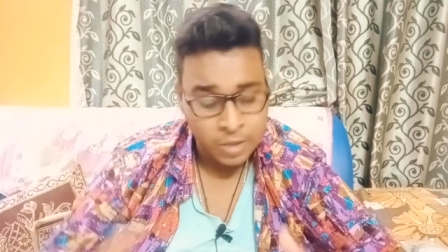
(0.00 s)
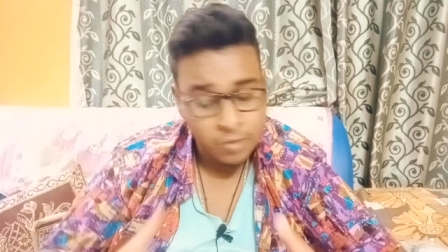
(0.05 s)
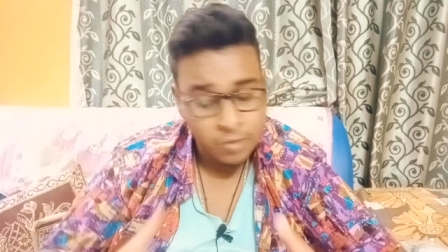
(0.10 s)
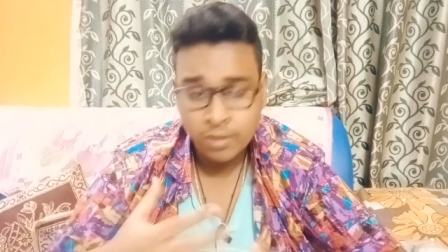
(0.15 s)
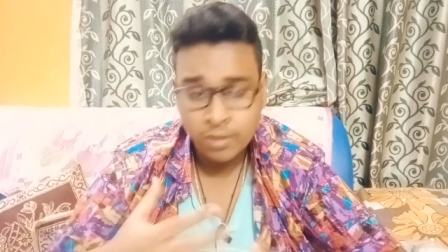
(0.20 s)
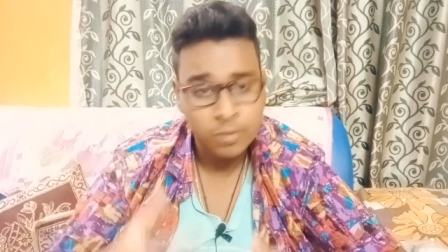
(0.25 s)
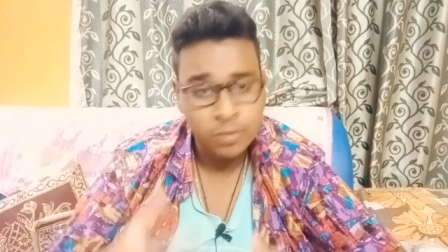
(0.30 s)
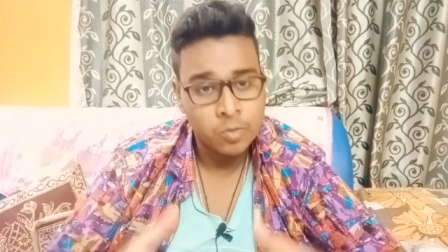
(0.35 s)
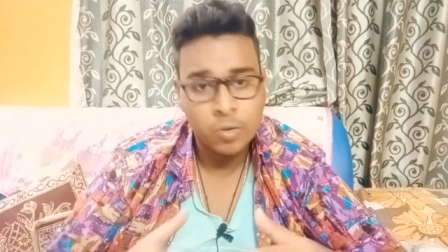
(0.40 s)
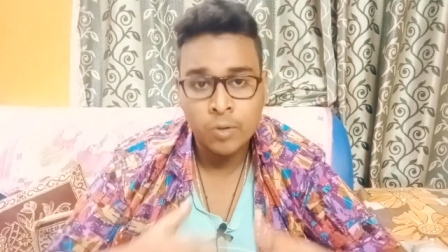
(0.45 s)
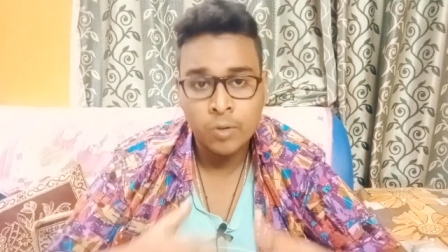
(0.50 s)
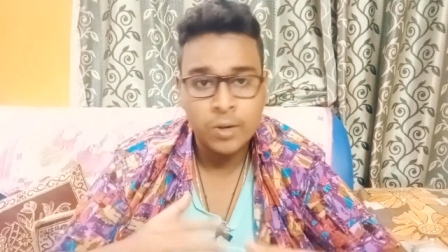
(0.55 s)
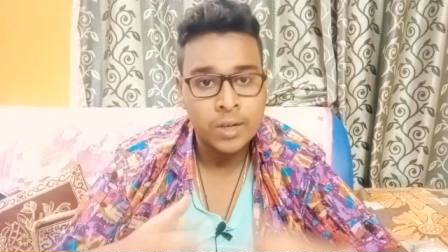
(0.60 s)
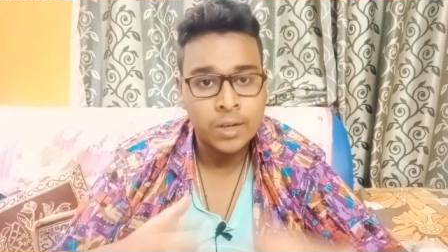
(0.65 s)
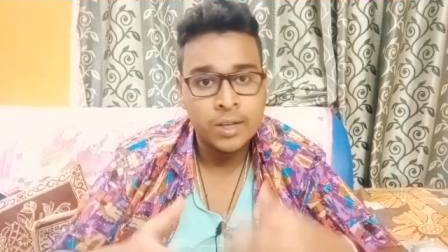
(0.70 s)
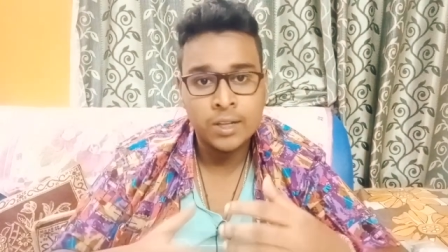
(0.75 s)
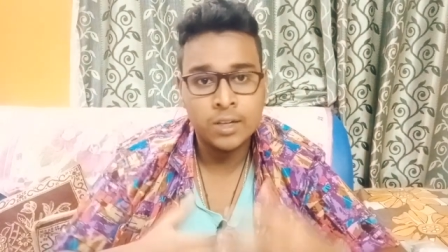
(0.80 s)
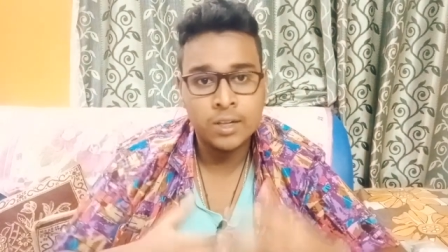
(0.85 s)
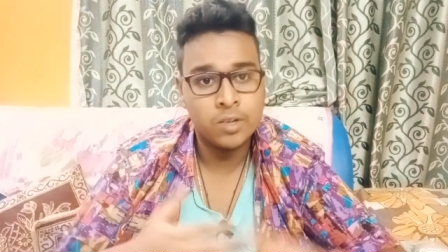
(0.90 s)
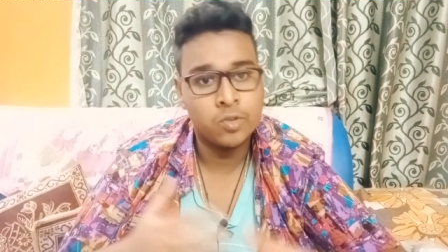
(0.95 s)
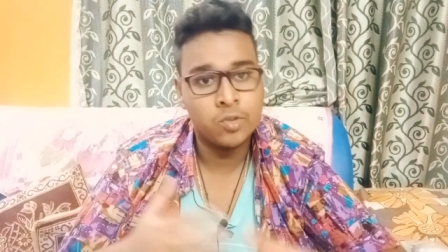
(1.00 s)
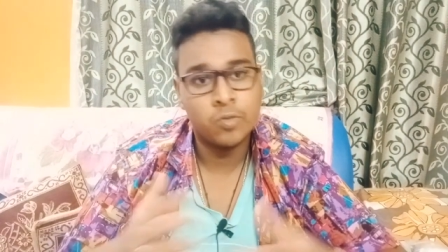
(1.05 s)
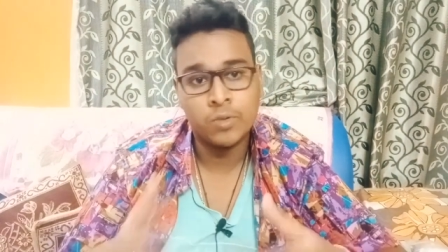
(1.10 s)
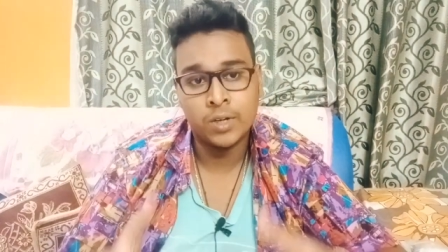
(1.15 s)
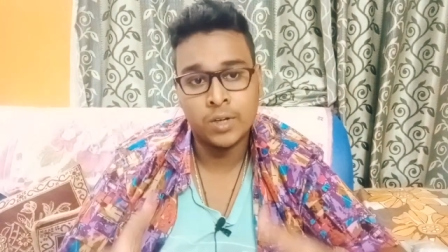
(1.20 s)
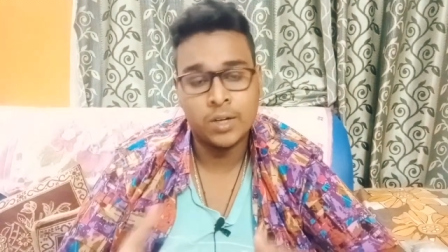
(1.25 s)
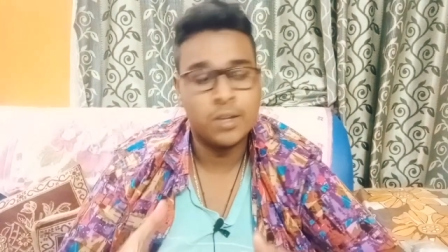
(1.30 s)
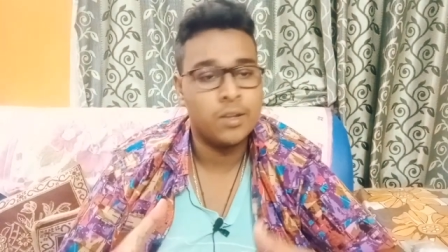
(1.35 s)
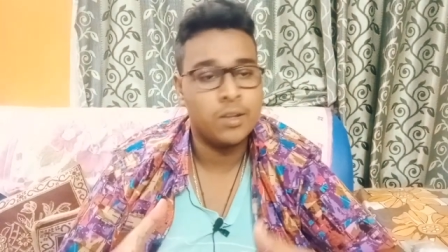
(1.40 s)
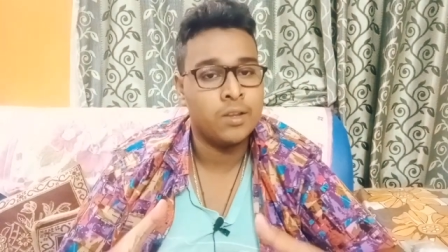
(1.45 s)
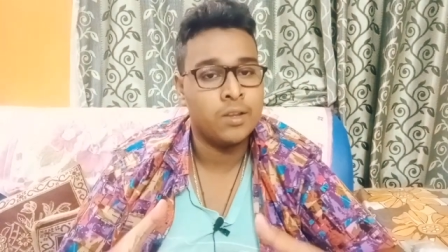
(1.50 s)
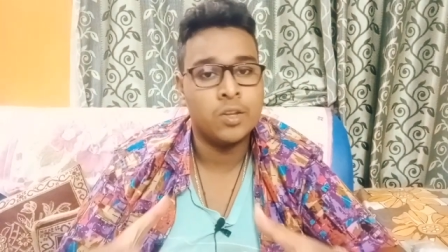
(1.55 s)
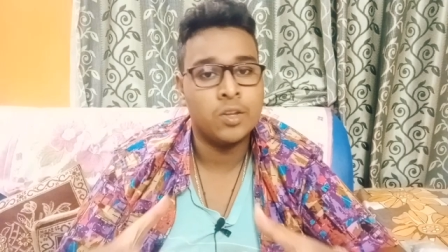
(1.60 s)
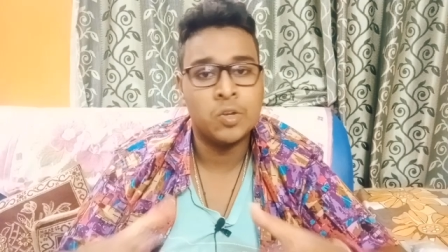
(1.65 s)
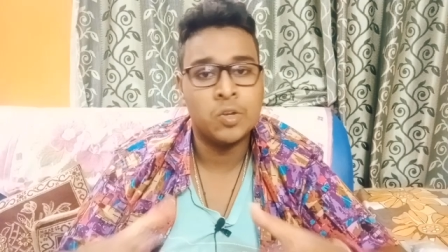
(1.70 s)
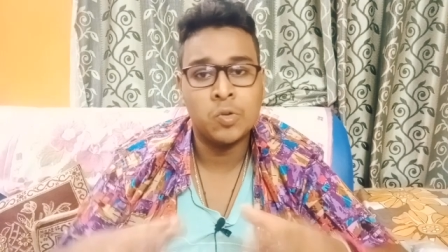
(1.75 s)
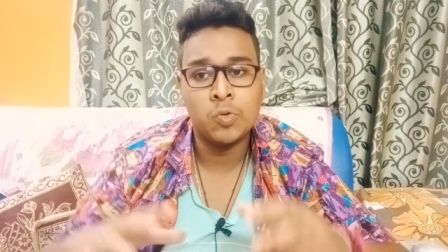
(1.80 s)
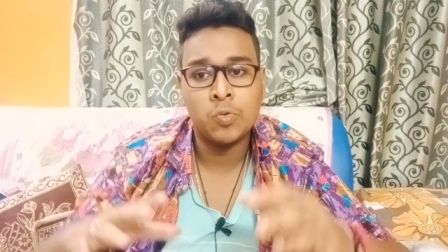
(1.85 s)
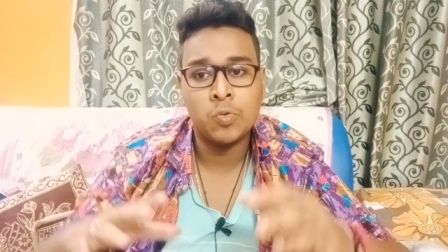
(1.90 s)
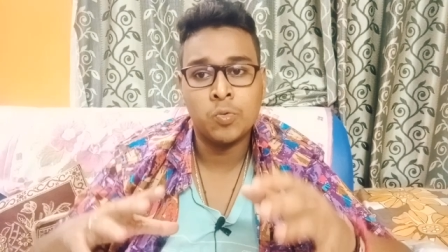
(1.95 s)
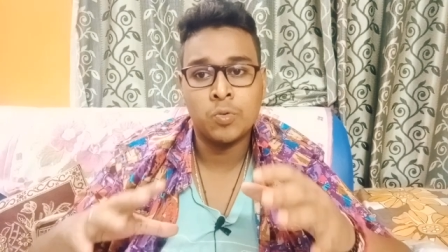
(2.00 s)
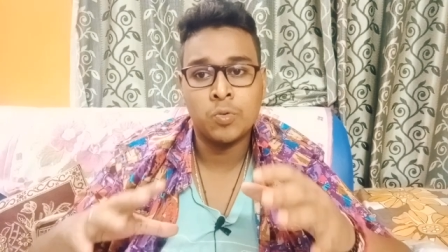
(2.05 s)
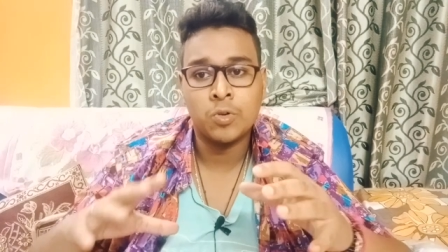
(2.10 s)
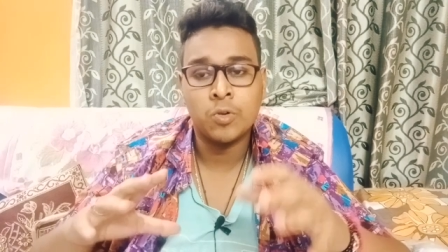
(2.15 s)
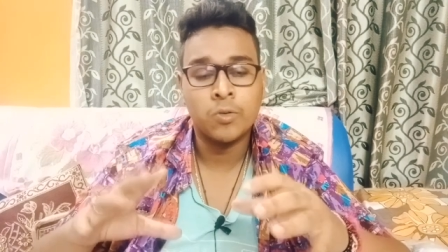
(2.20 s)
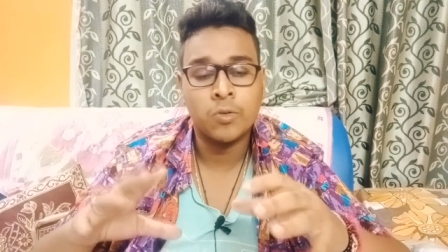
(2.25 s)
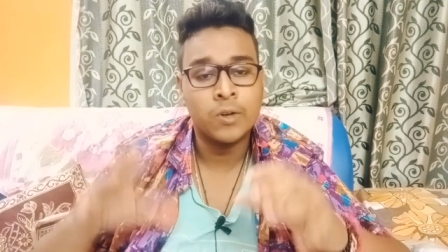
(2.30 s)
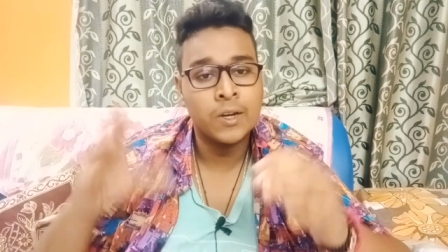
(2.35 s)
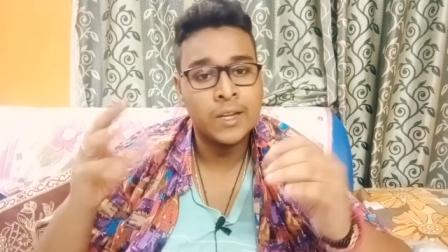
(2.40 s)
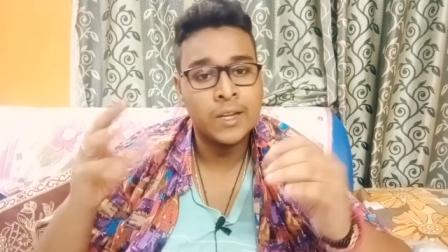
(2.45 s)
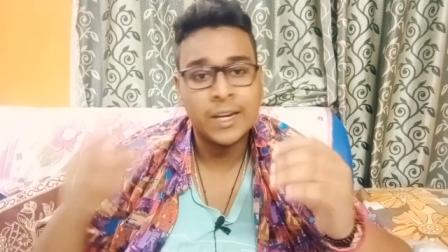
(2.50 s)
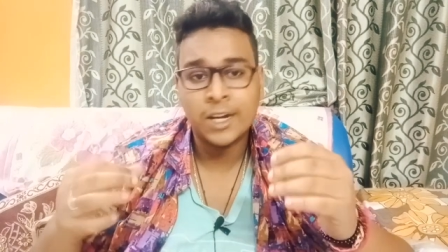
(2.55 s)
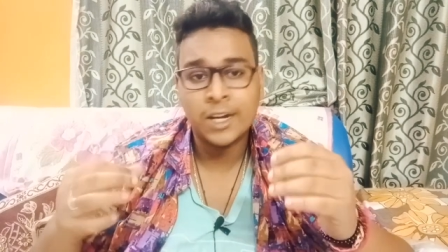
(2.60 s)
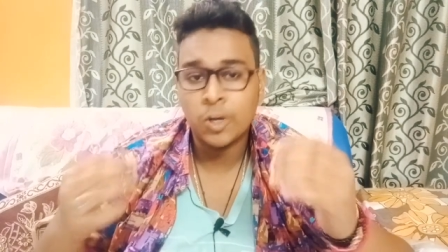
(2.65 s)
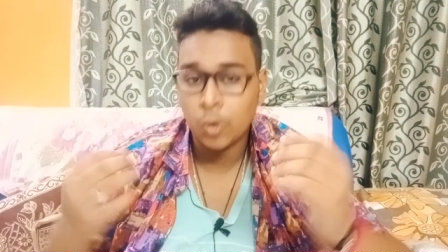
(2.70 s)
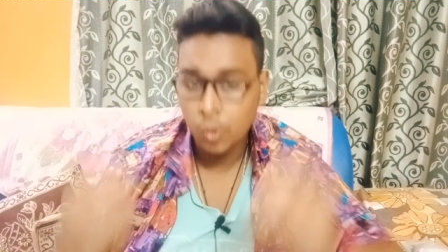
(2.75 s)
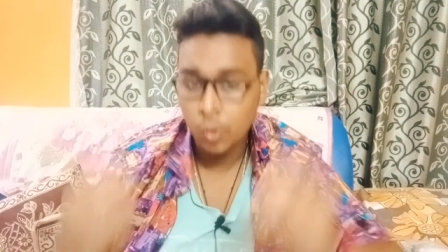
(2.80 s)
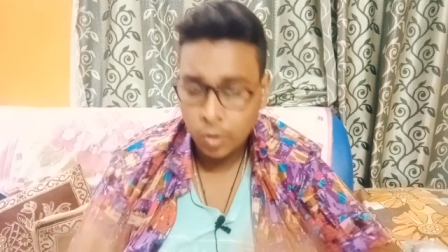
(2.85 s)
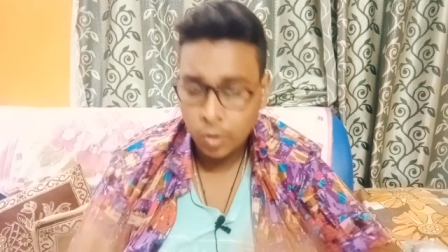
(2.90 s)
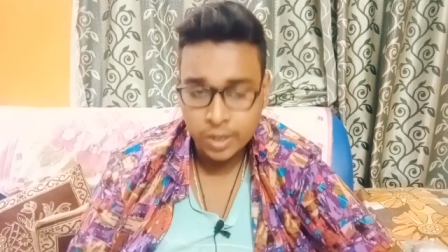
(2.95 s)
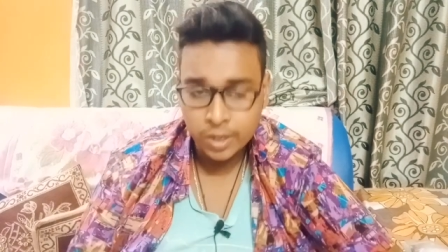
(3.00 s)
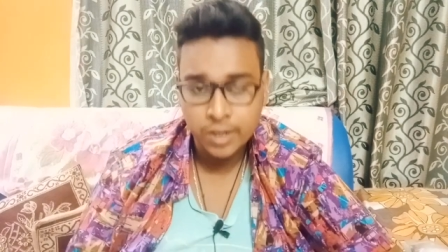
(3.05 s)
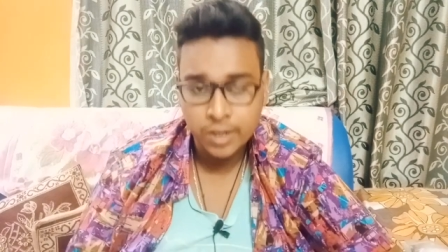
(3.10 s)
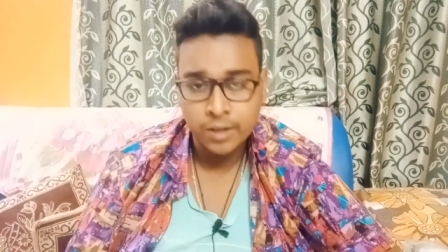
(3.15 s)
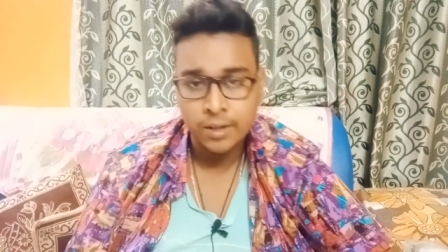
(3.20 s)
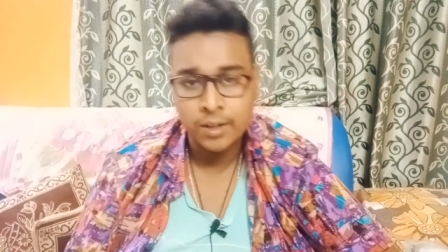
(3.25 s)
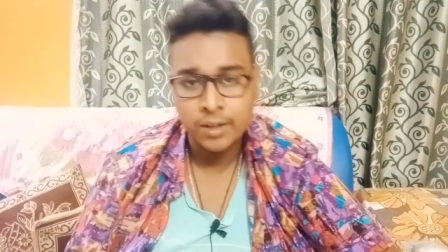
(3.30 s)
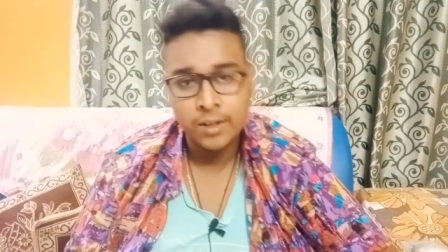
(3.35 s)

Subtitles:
are totally into it. You totally get hooked.